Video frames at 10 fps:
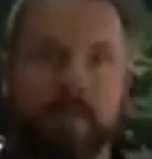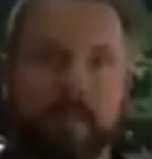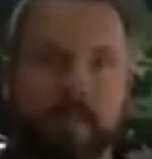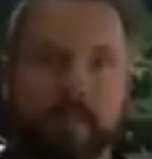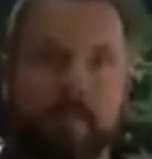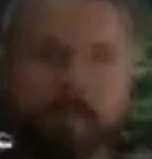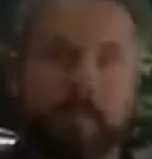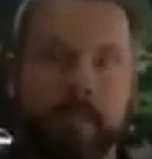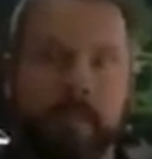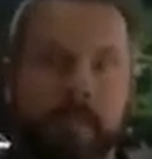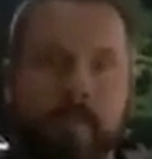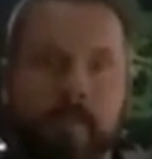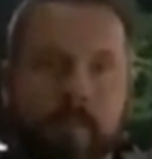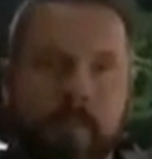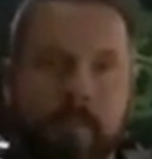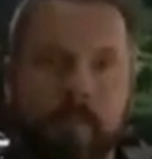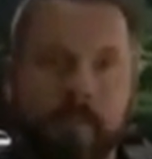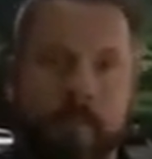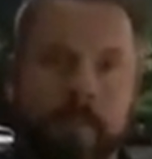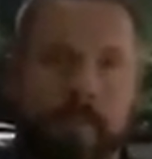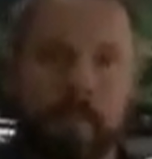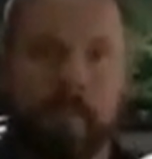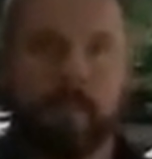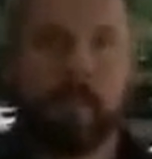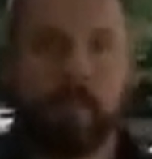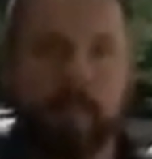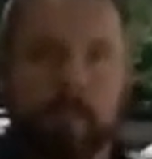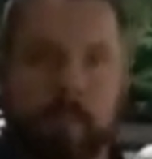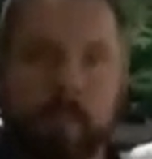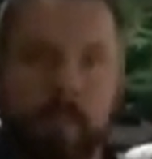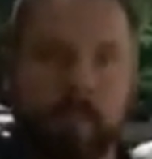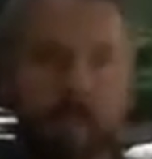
No one is speaking in this clip.